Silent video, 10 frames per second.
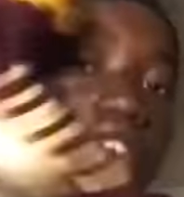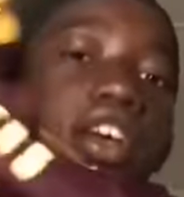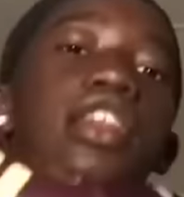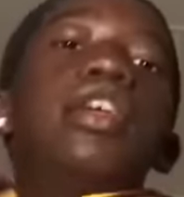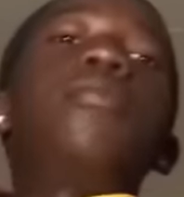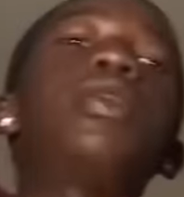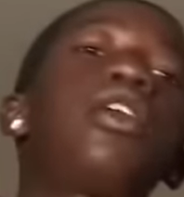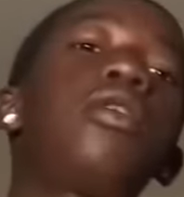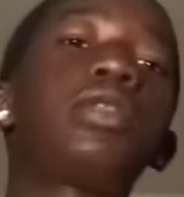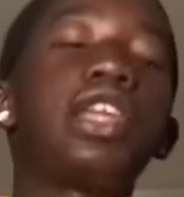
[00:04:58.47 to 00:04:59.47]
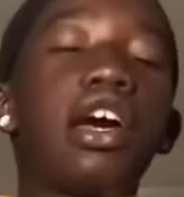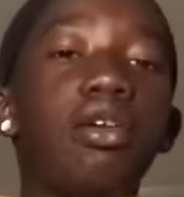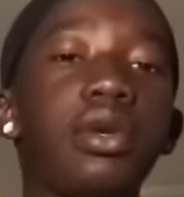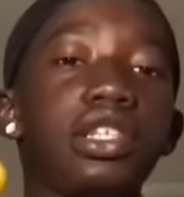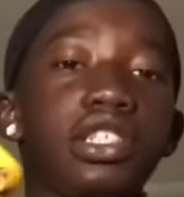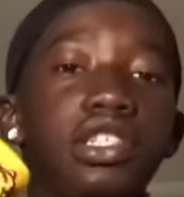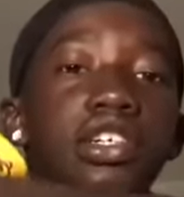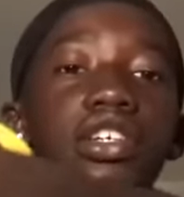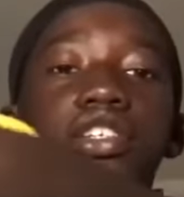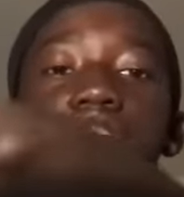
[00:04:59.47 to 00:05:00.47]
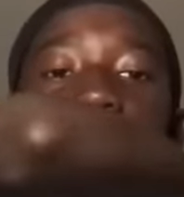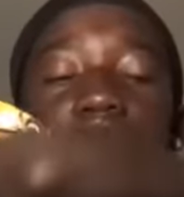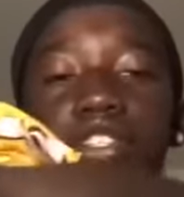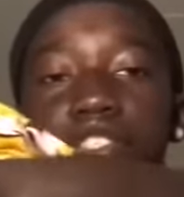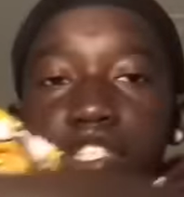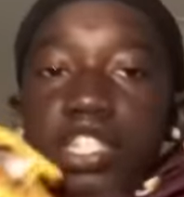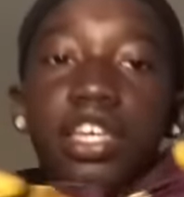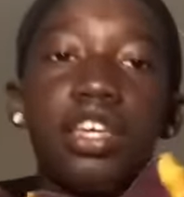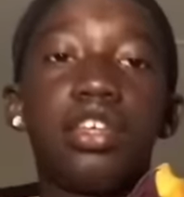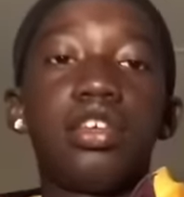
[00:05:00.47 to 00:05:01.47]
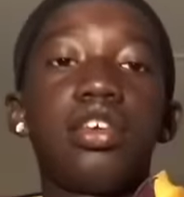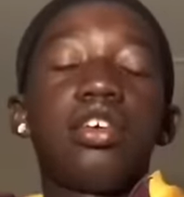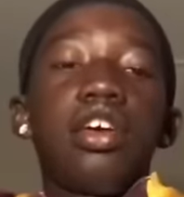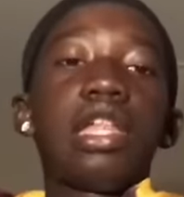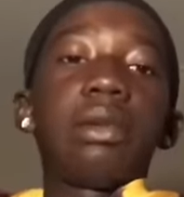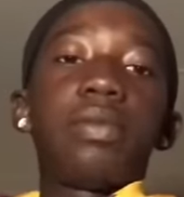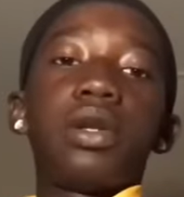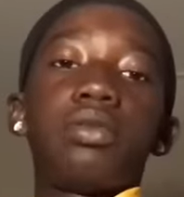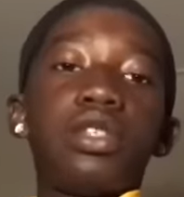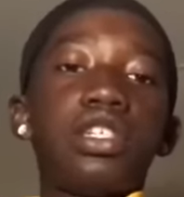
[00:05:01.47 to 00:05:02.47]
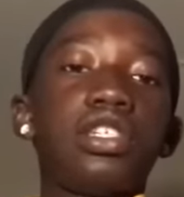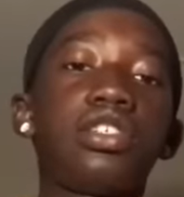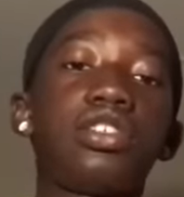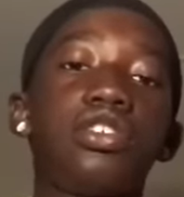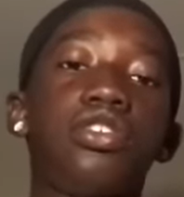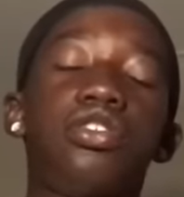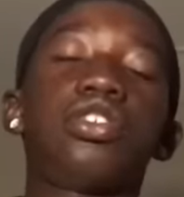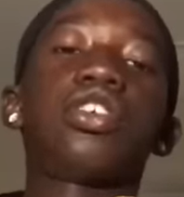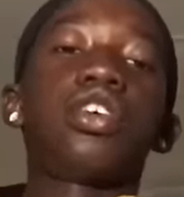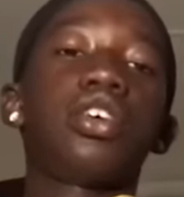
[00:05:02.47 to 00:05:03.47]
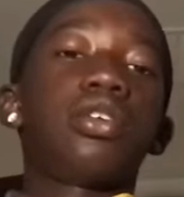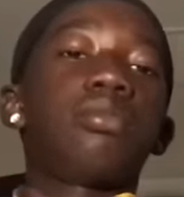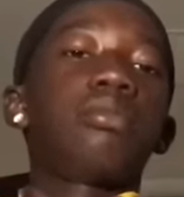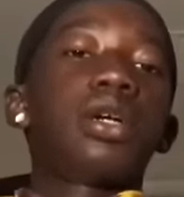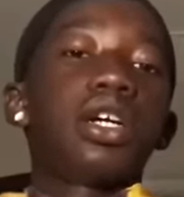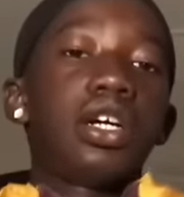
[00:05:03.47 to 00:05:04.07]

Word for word: And then put it on with the helmet just to, so you can see. And let me put up these um,